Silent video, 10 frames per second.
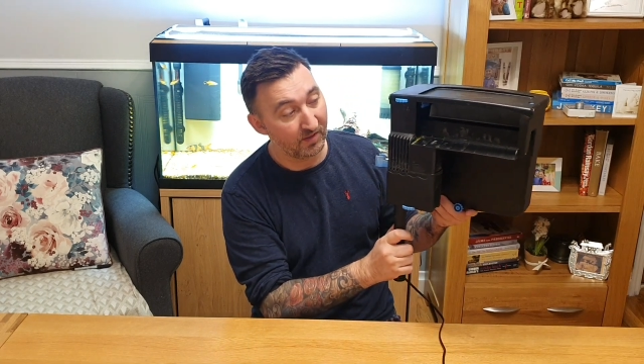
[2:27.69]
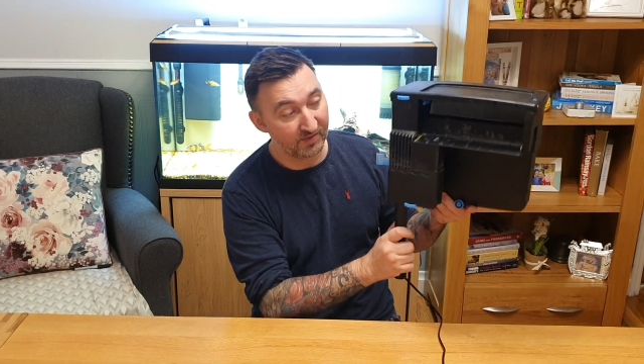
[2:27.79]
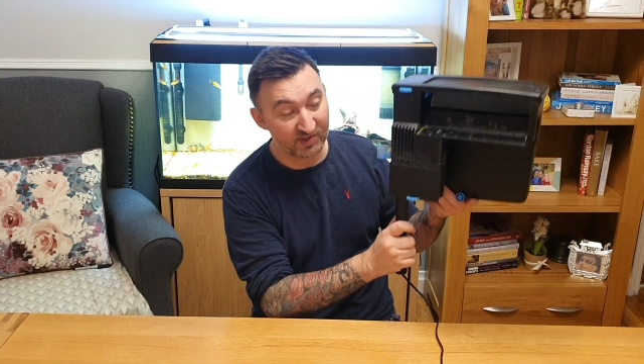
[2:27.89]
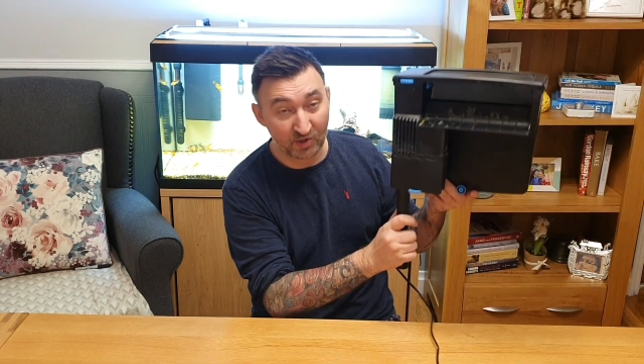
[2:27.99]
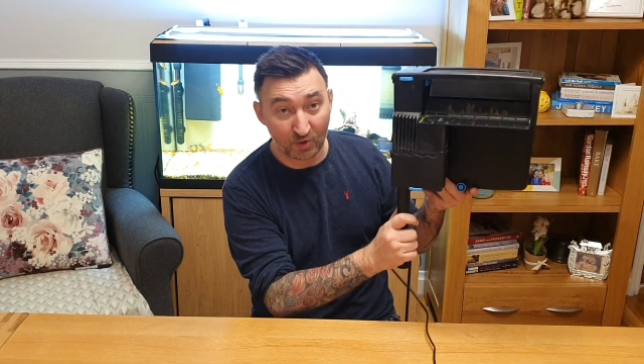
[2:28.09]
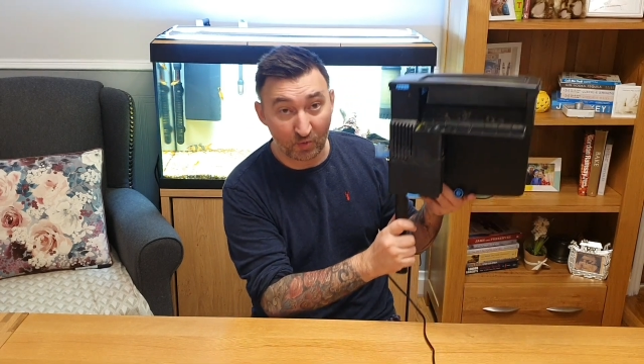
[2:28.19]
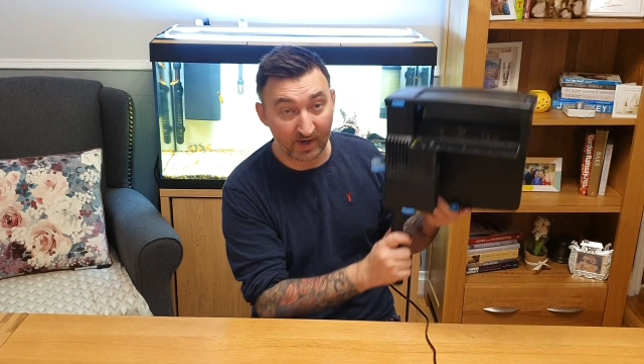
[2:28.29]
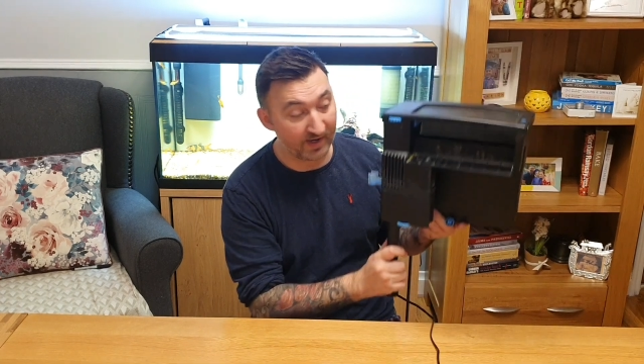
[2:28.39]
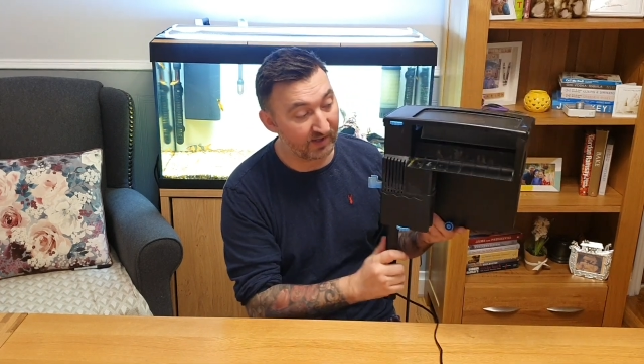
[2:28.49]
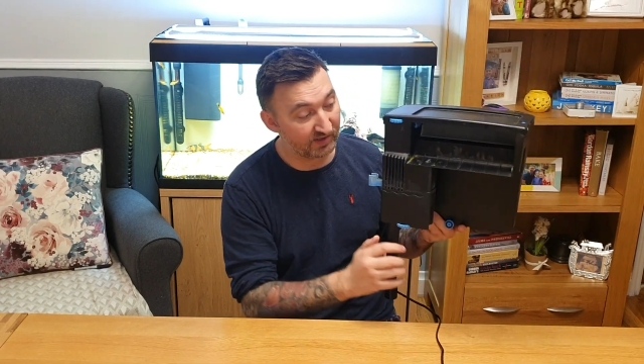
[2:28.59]
this could
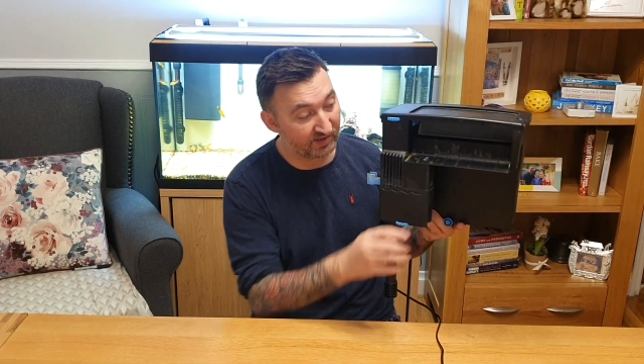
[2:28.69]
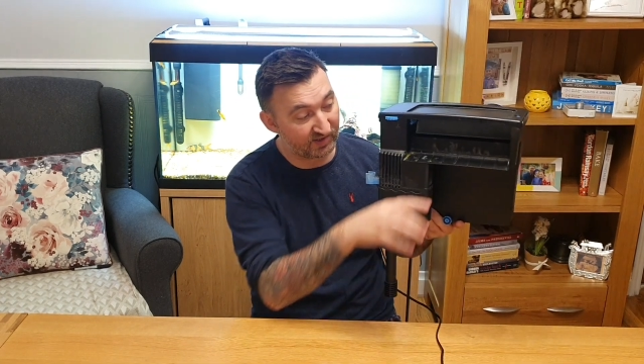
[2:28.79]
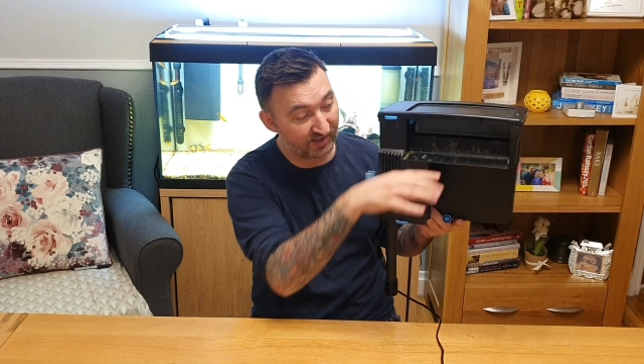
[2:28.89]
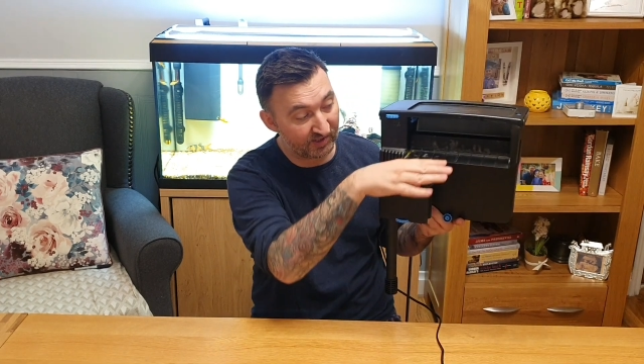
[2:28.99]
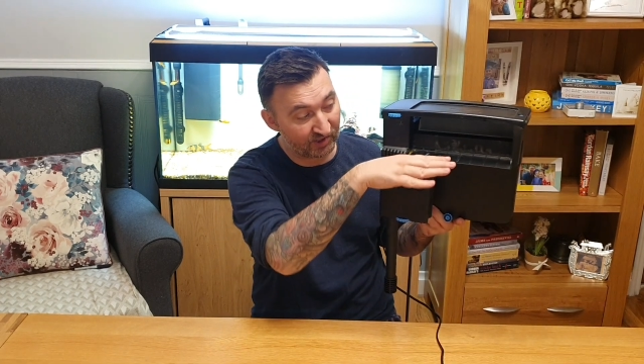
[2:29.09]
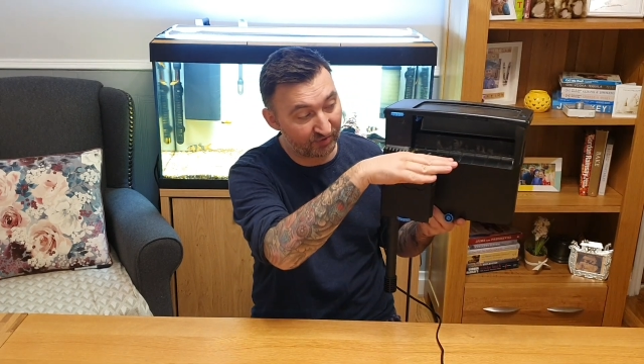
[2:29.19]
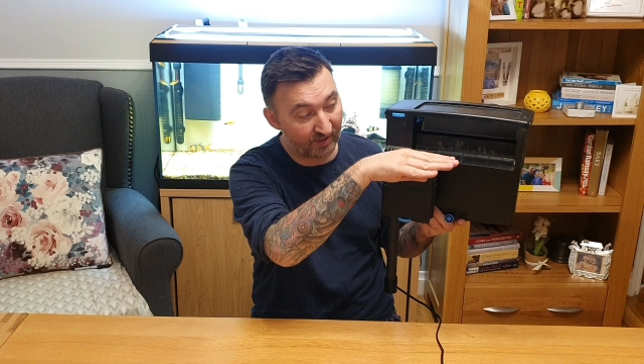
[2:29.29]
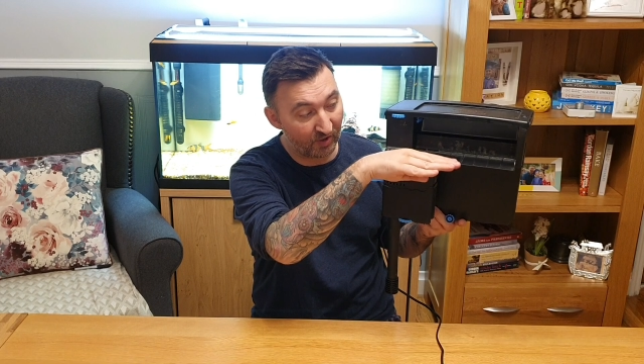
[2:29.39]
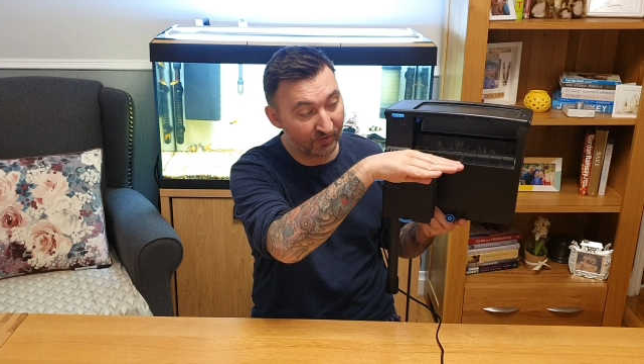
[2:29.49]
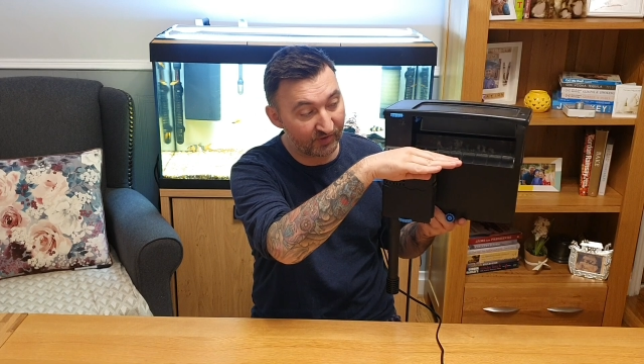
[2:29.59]
quite easily sit
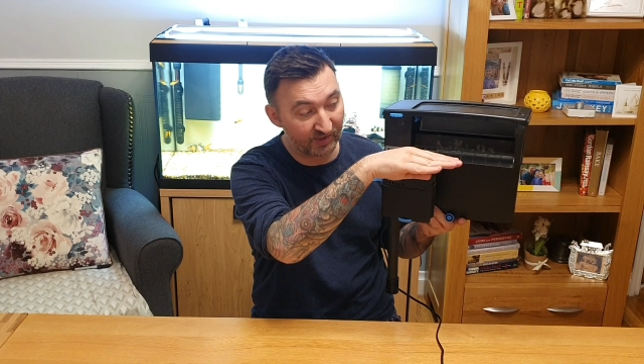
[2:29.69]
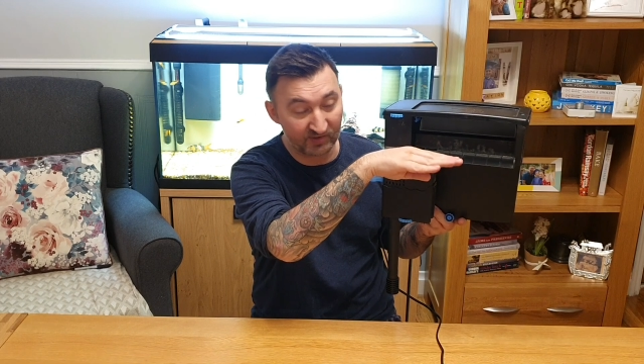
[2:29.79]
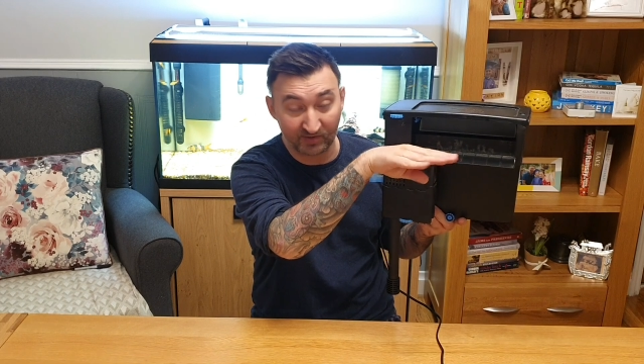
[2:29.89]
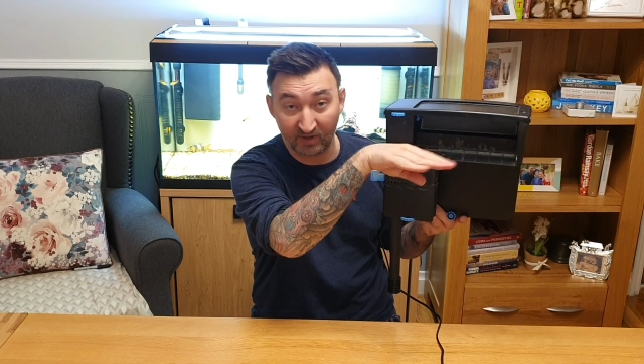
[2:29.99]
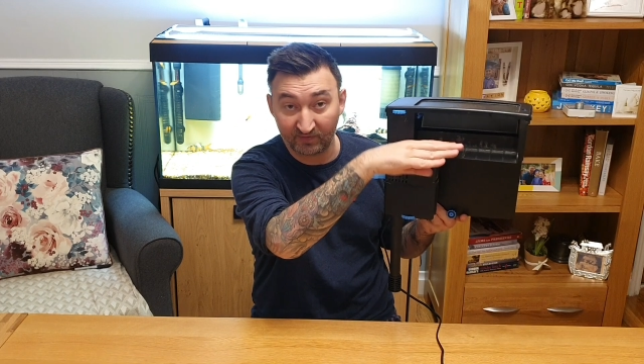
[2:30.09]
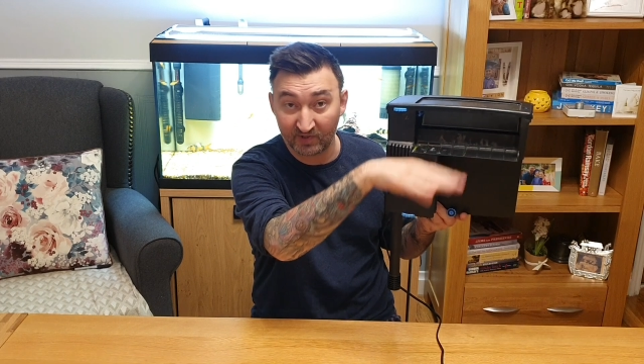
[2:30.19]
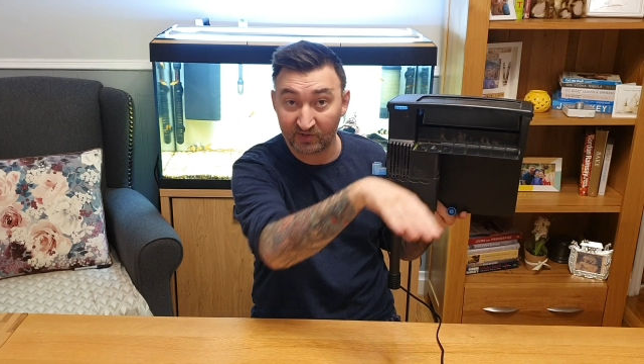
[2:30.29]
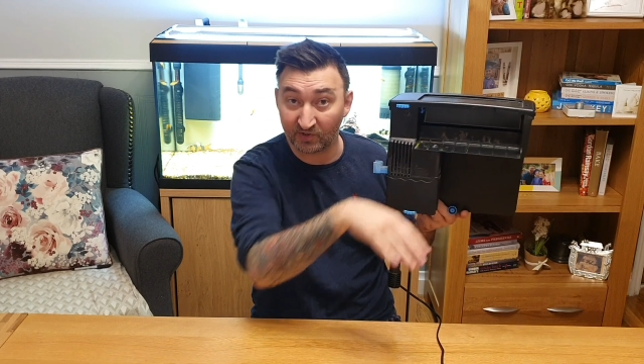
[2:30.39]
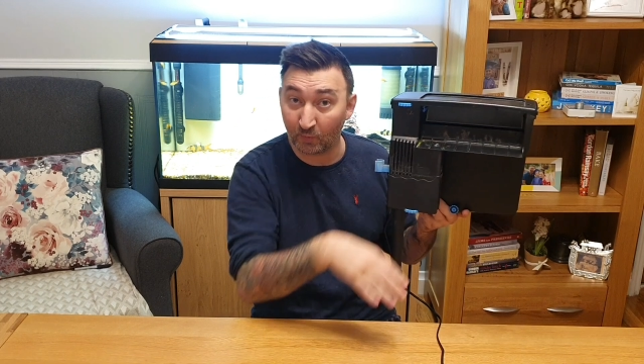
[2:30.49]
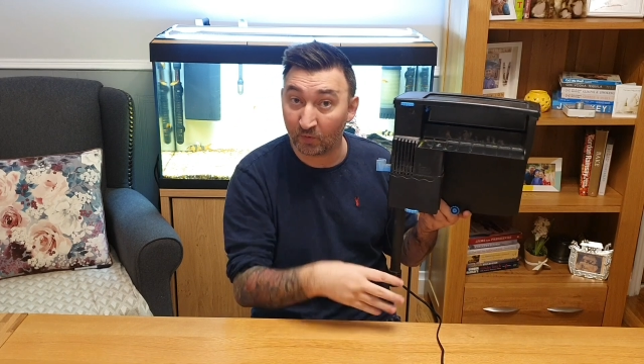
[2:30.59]
straight onto your
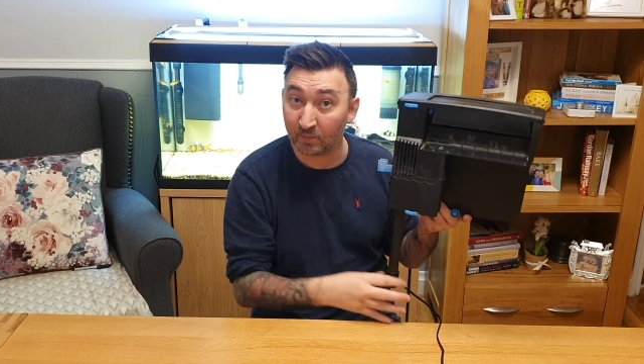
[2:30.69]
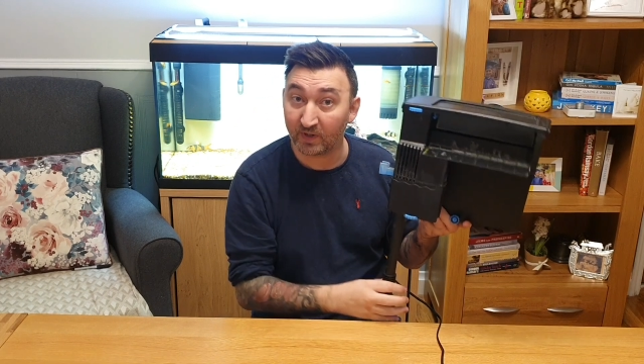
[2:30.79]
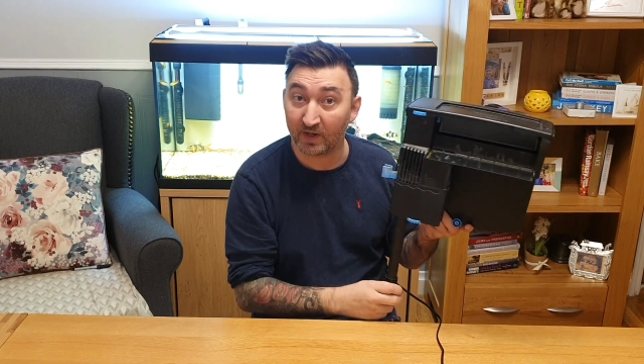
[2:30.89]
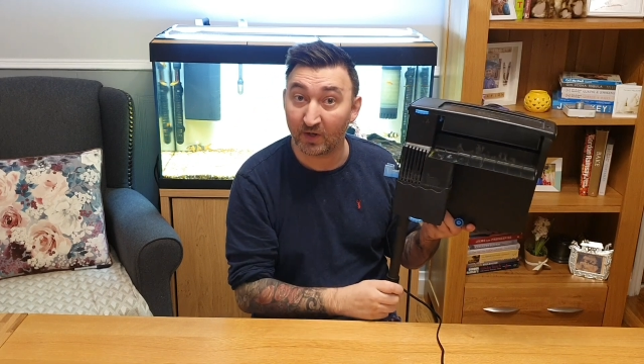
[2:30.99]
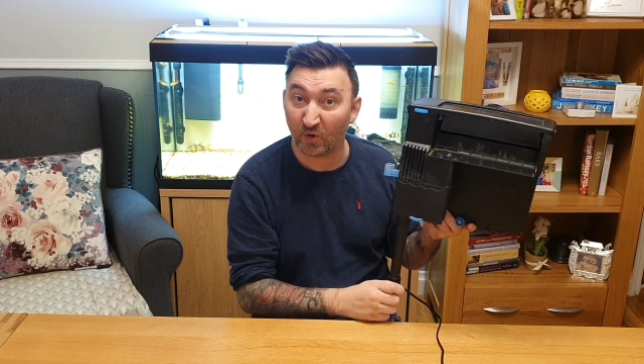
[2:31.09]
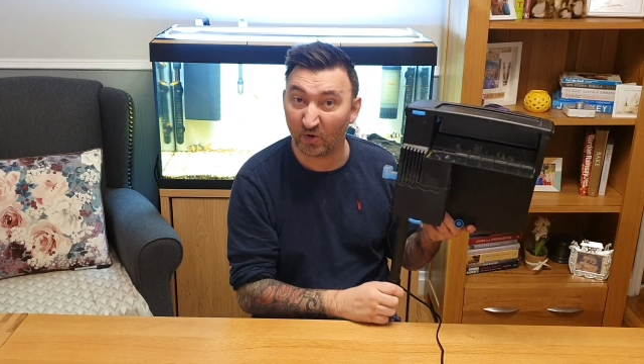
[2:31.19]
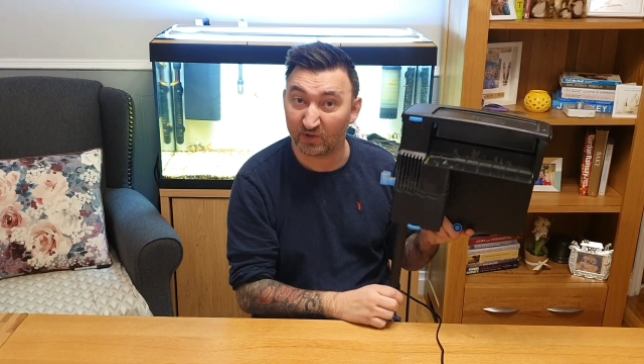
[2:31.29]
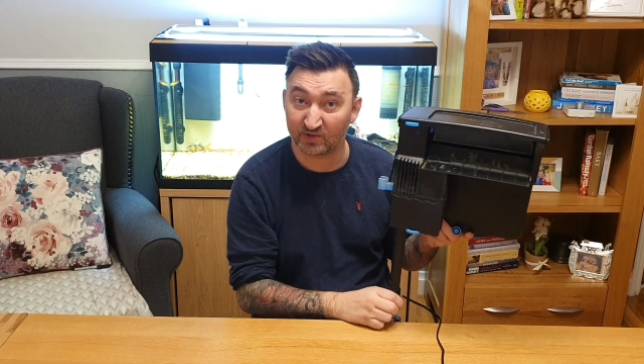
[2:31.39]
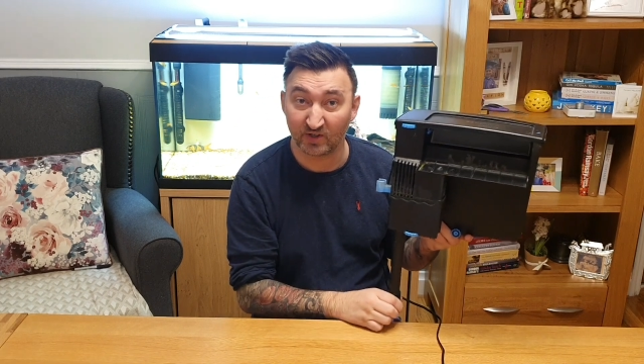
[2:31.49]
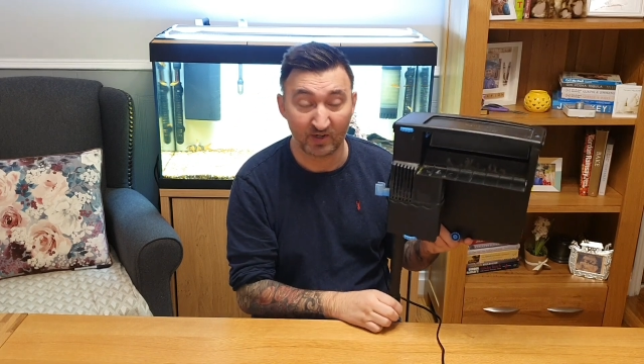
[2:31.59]
surface, so there wouldn't be any
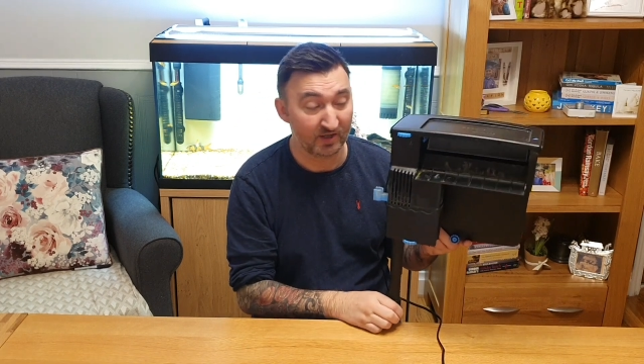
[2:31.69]
noise,